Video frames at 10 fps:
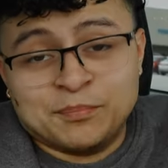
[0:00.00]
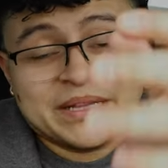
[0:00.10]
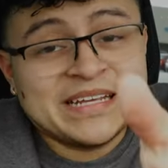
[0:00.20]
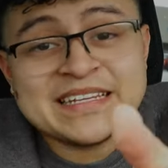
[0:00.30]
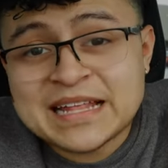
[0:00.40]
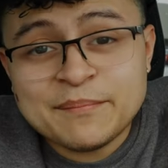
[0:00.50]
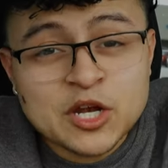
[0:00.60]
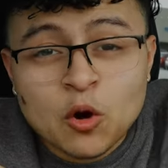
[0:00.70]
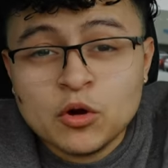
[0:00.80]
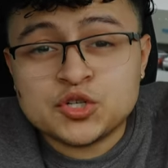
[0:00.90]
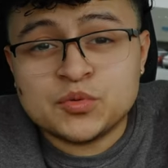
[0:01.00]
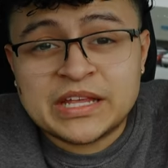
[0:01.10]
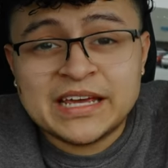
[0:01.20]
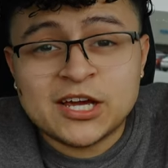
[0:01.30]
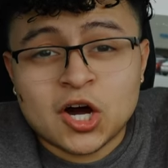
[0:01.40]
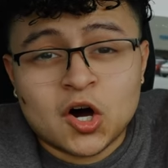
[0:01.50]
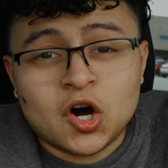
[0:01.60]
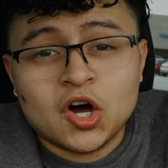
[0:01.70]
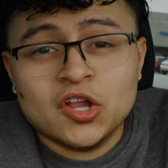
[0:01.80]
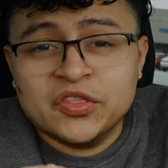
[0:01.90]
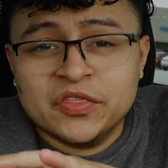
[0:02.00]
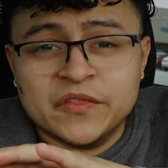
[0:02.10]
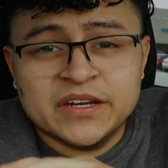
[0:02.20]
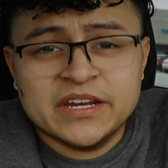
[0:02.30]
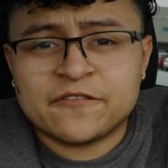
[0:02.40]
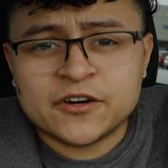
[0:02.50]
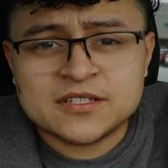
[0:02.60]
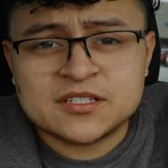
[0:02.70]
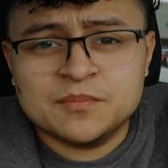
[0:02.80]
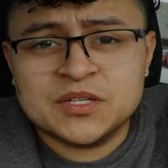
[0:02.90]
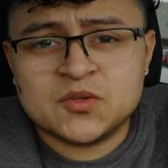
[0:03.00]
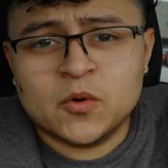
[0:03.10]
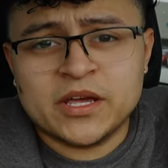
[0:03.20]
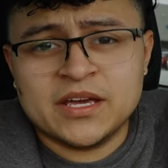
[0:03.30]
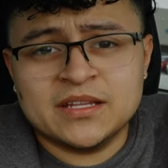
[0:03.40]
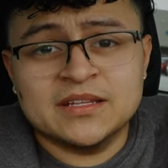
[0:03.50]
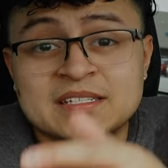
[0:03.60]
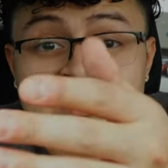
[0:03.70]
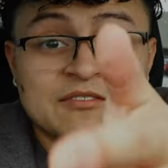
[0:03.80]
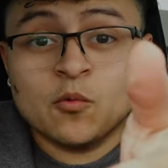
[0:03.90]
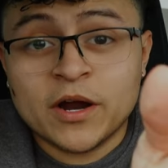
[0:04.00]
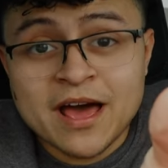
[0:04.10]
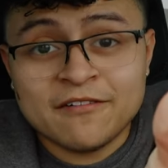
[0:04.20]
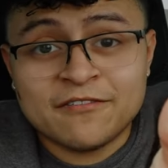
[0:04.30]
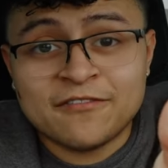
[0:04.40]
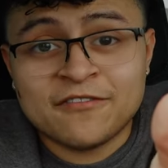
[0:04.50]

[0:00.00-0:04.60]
Please let me know what you think on the difference between the ZV-1F